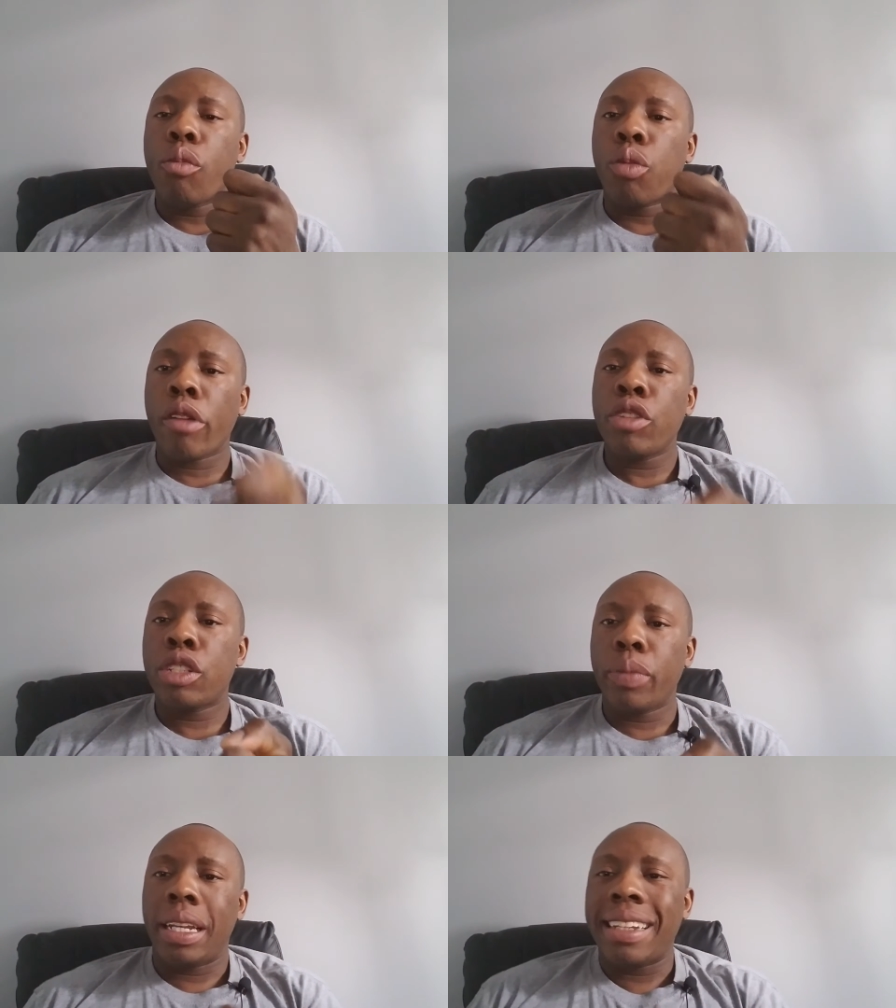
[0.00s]

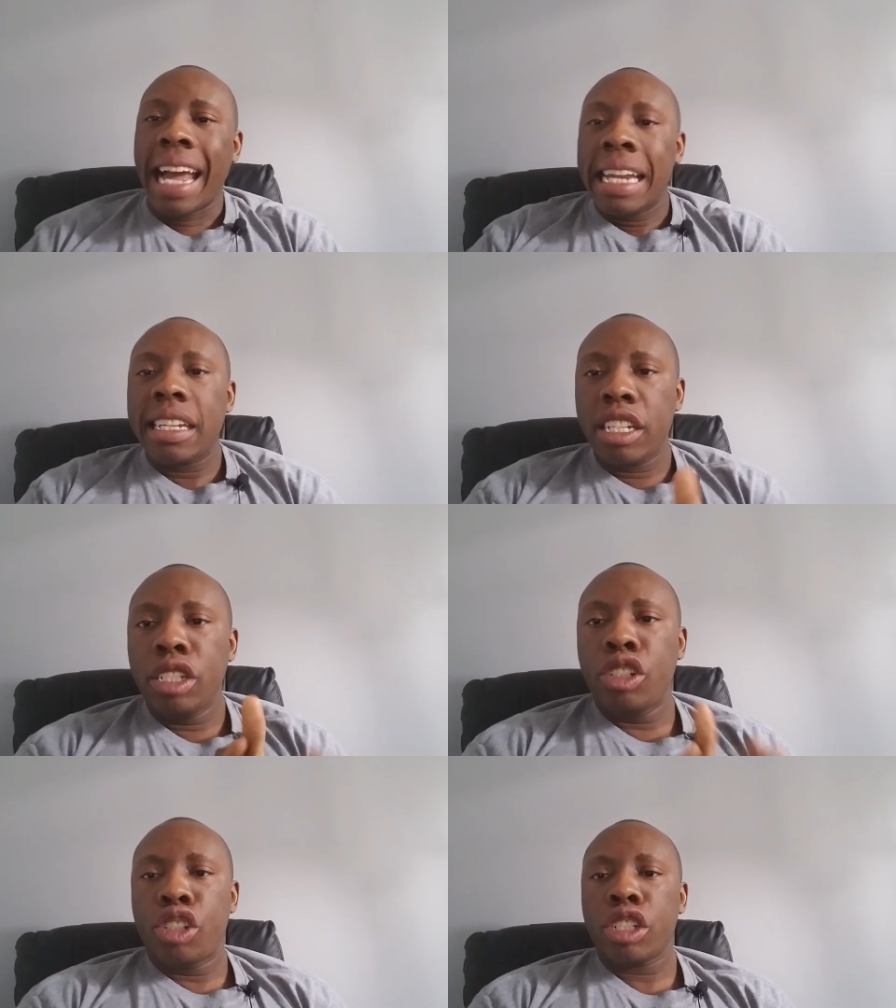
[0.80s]
worries me. Not
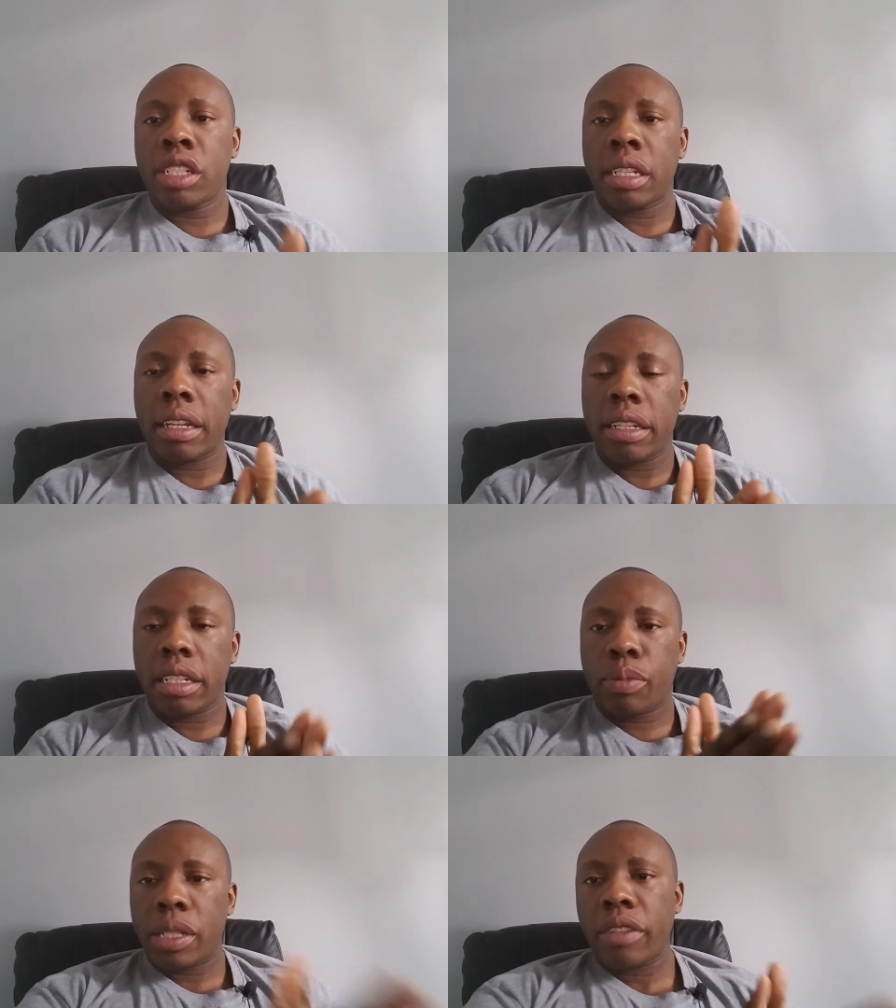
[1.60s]
in just
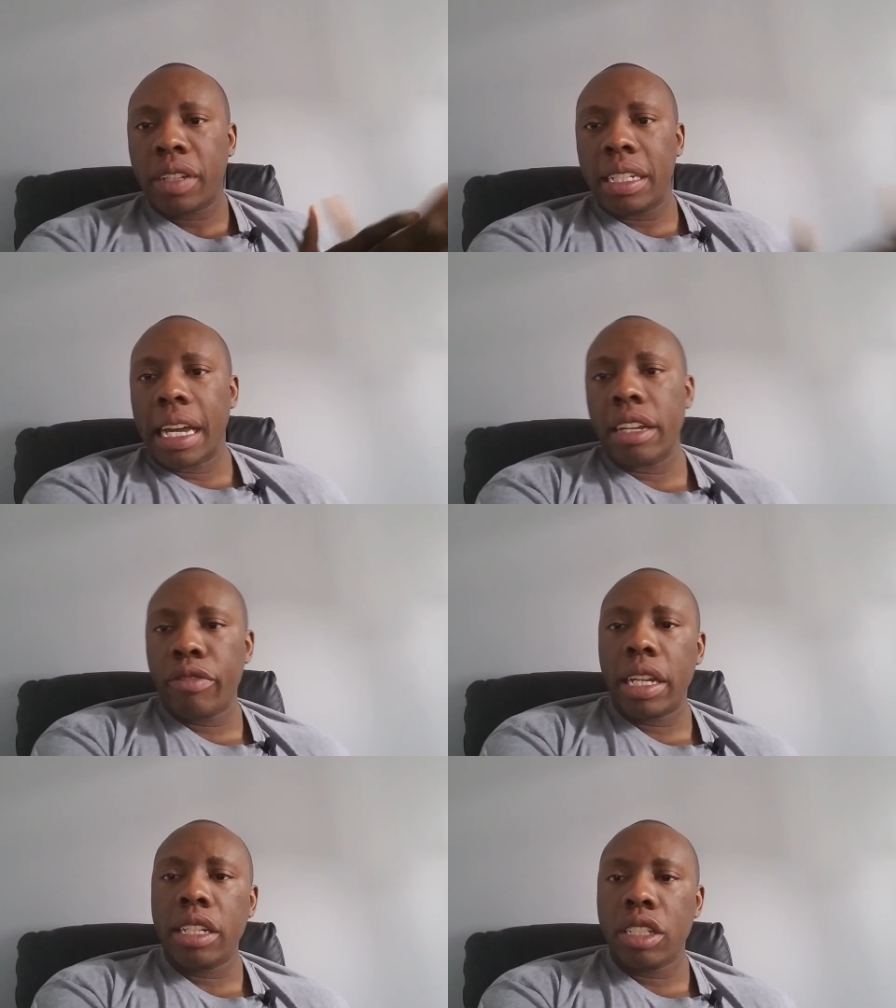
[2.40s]
specifically, not
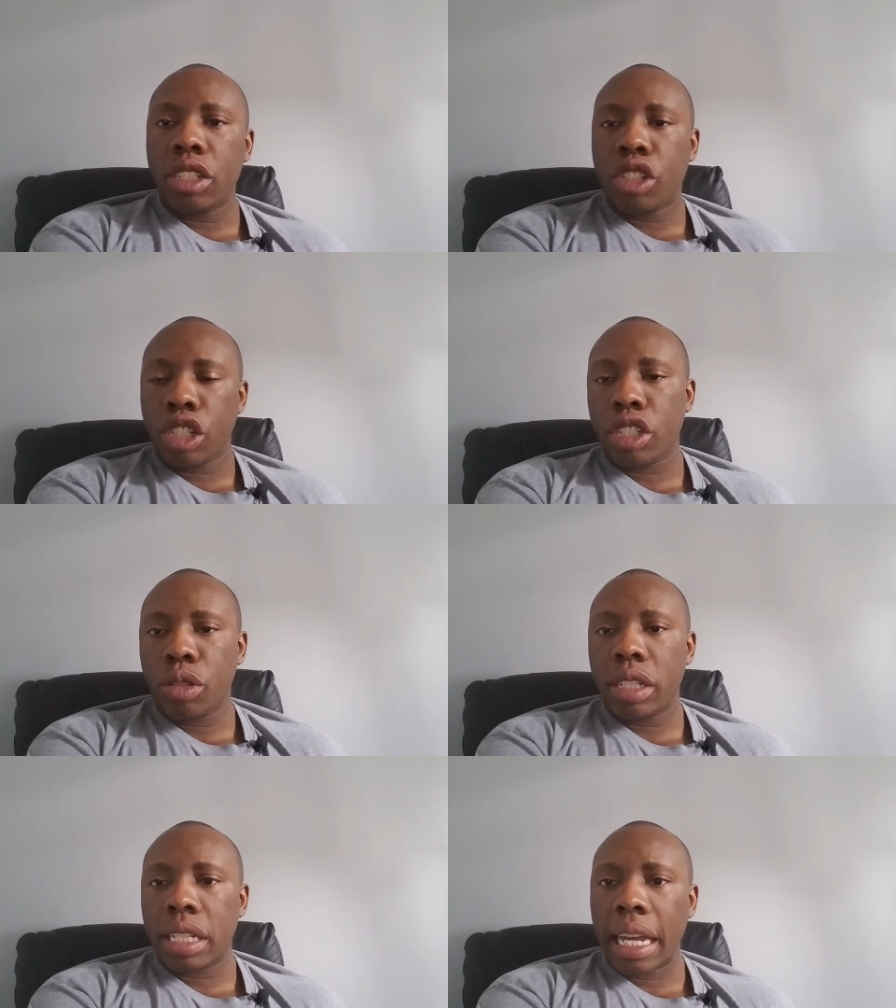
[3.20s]
in relation just
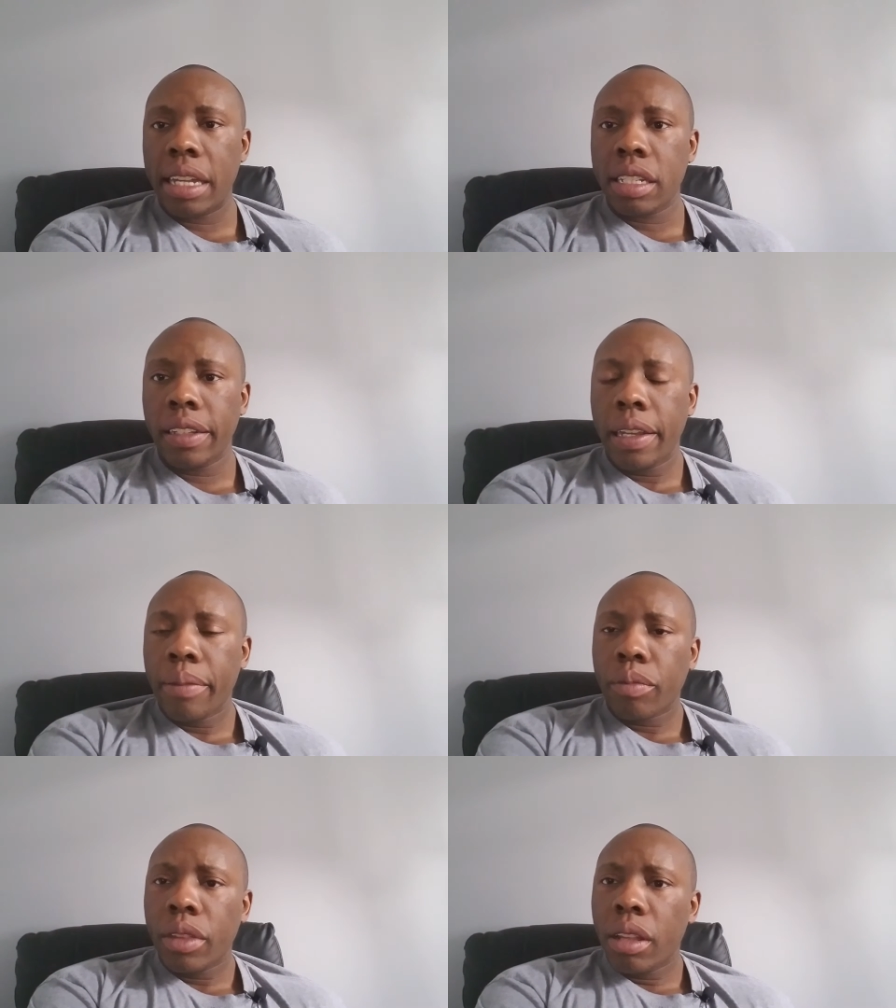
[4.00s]
to this case,
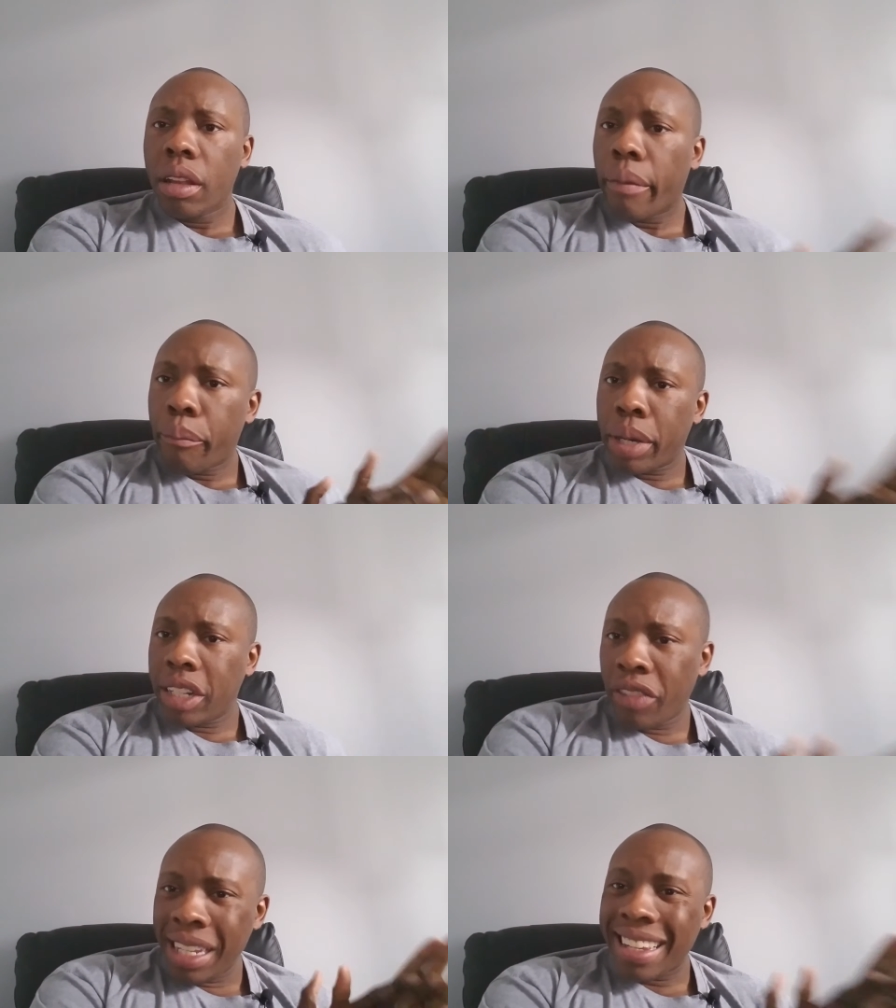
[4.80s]

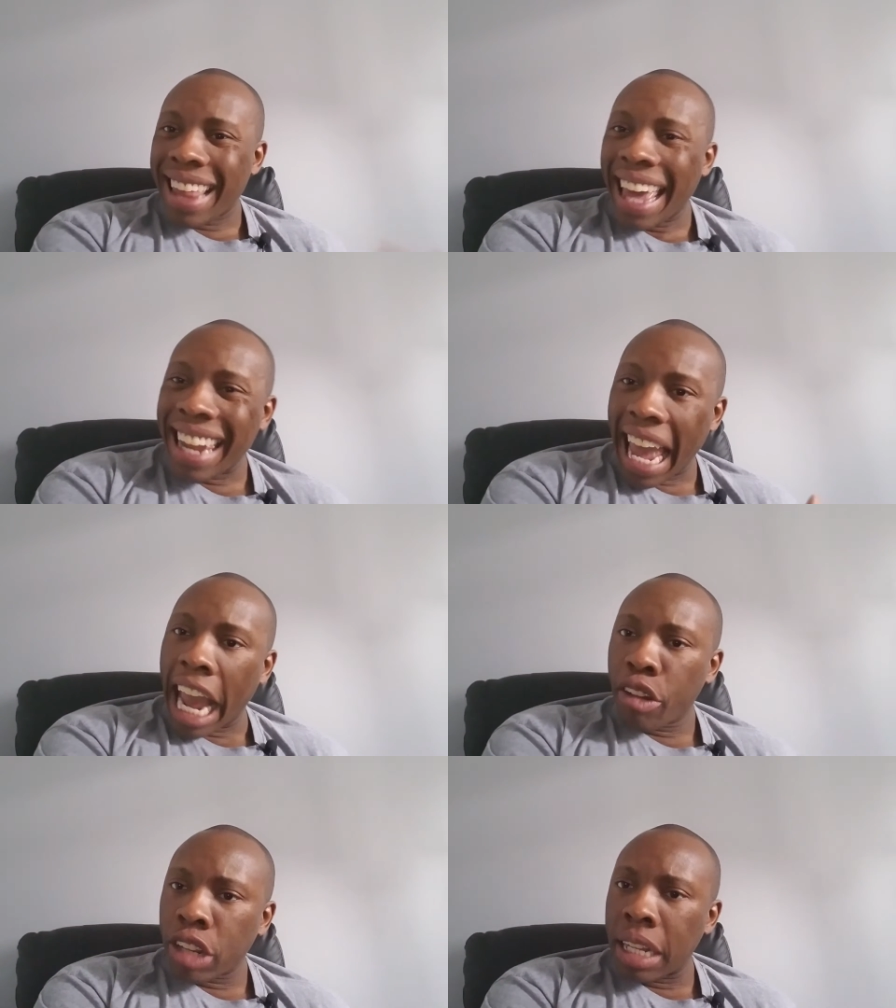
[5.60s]
but if he's that
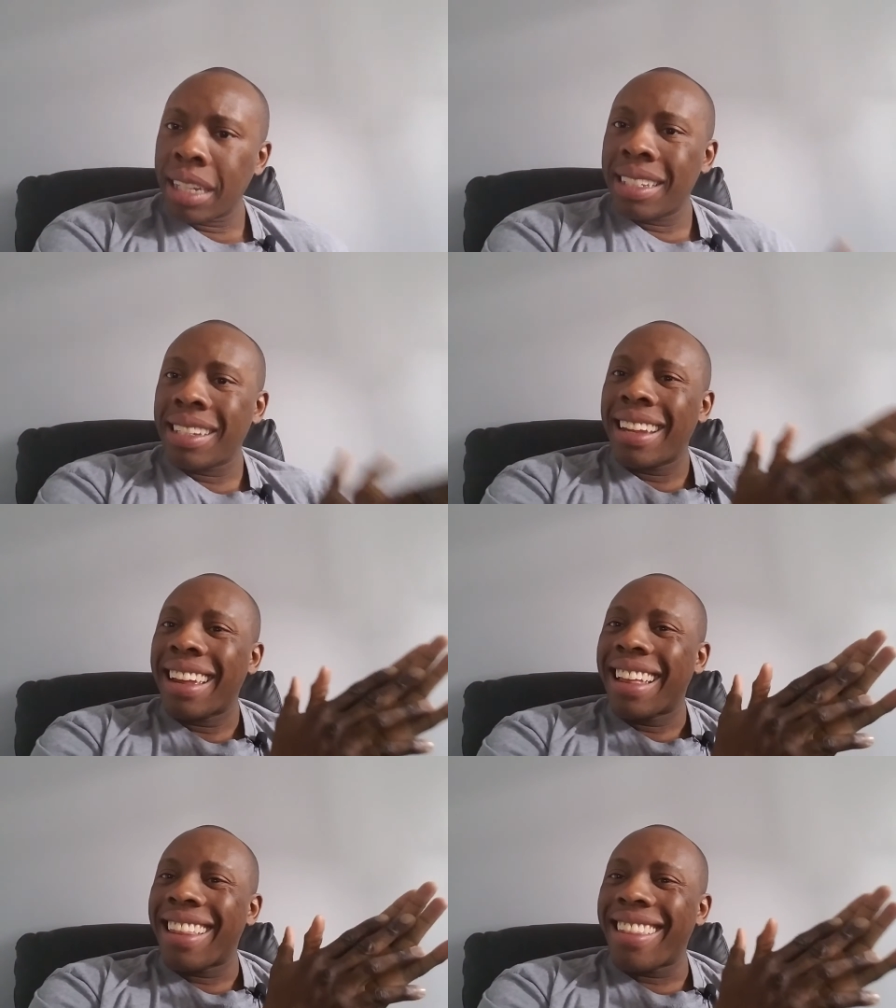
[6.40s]
arrogant,
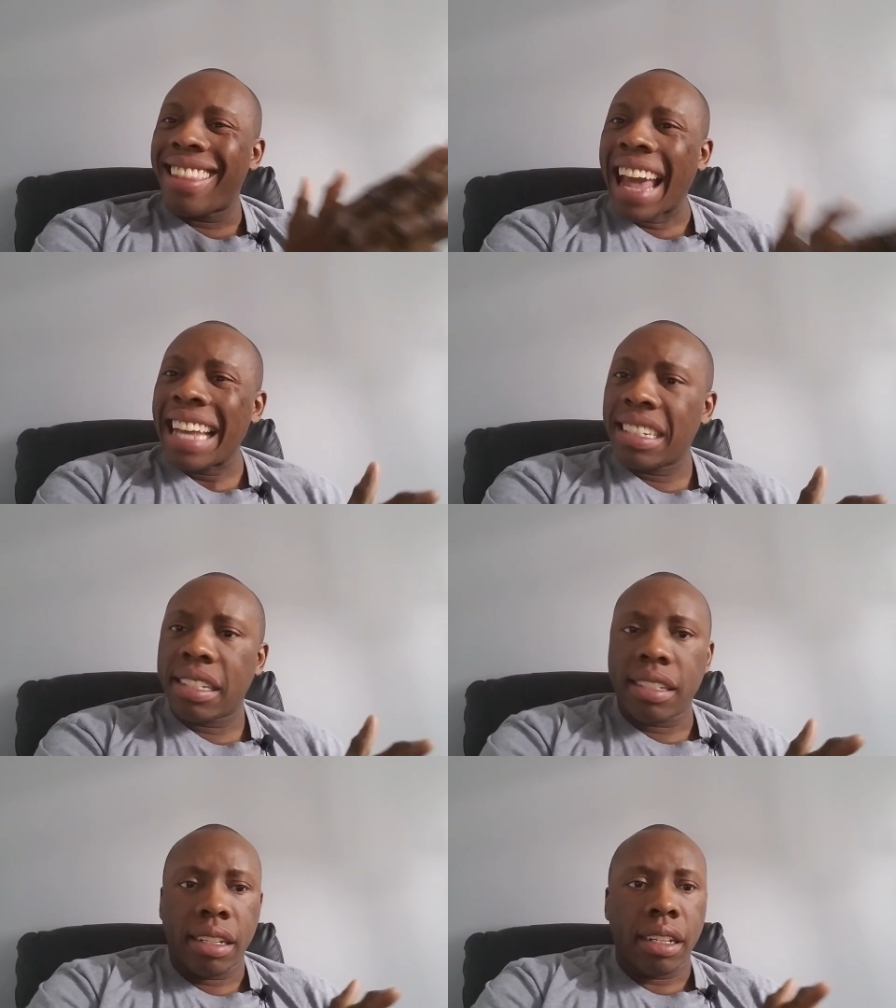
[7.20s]

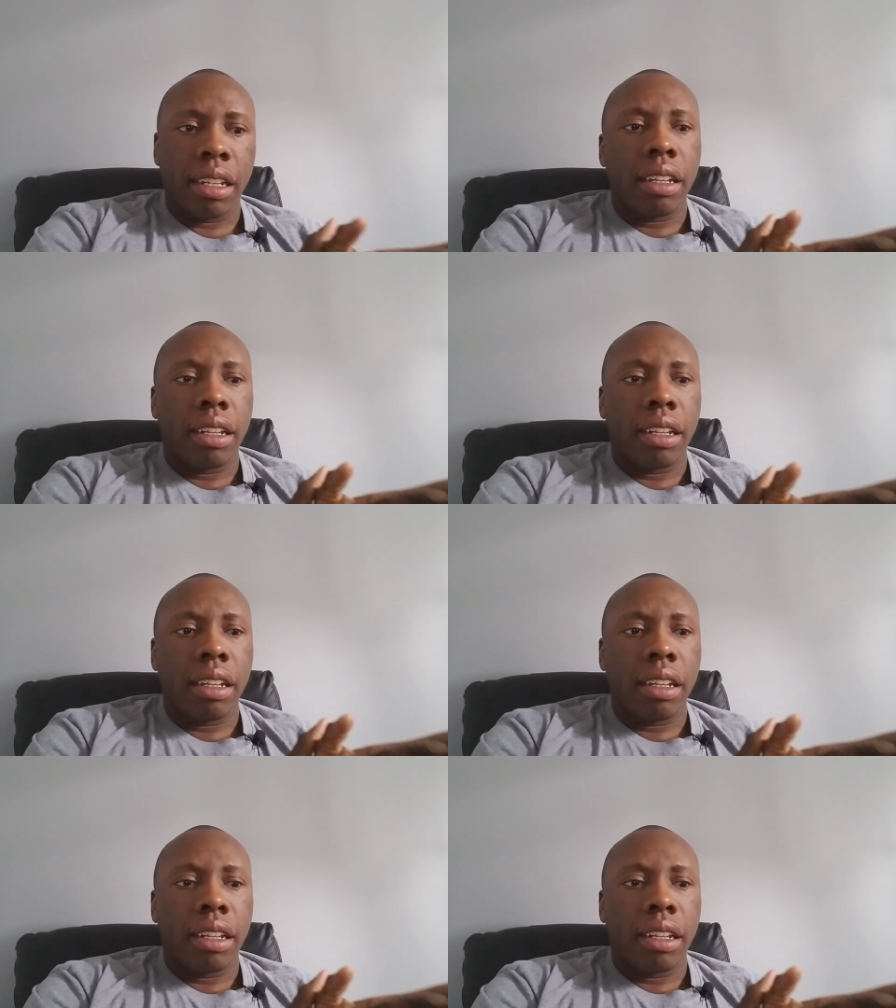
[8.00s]
that's